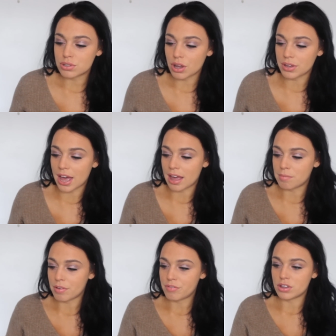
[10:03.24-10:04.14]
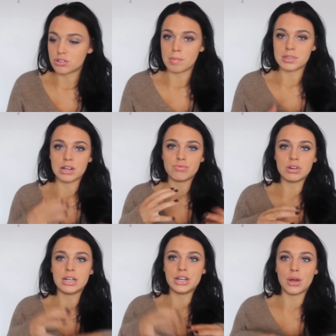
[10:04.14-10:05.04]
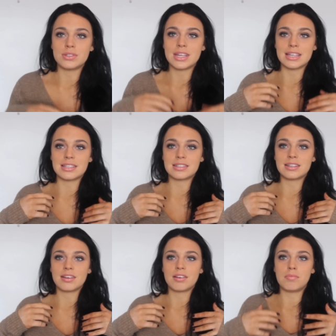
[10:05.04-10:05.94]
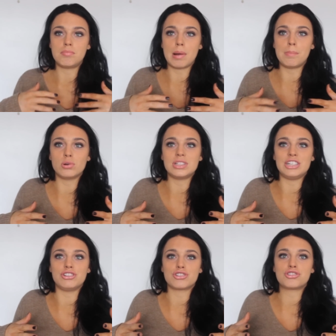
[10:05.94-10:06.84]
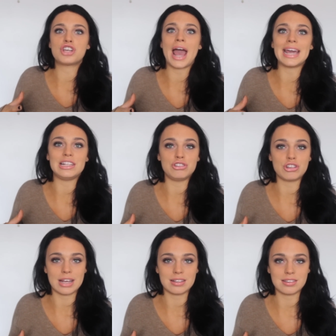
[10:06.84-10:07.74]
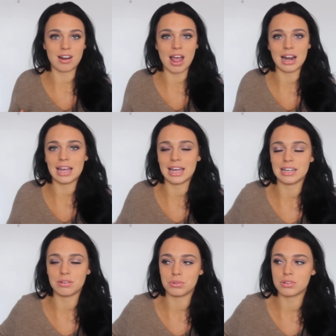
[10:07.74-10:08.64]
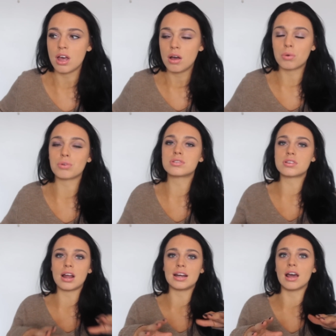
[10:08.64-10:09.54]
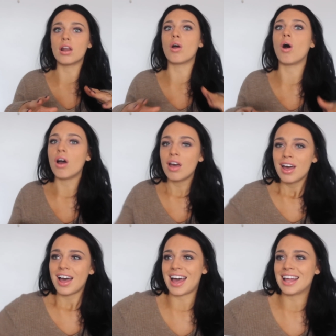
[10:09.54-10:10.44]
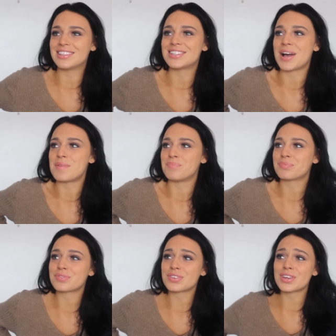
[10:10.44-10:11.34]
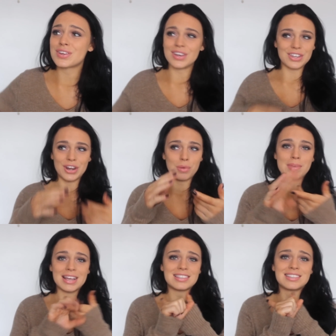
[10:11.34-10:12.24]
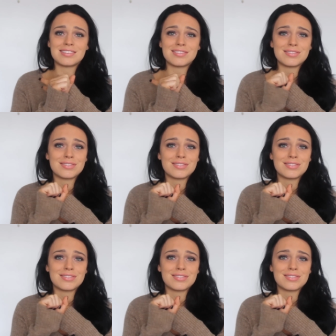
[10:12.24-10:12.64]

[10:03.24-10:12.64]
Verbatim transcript: so yeah, in my first trimester, I really noticed my body just changing slightly, and it was well, not slightly, a lot, and um, it, you know, mixed.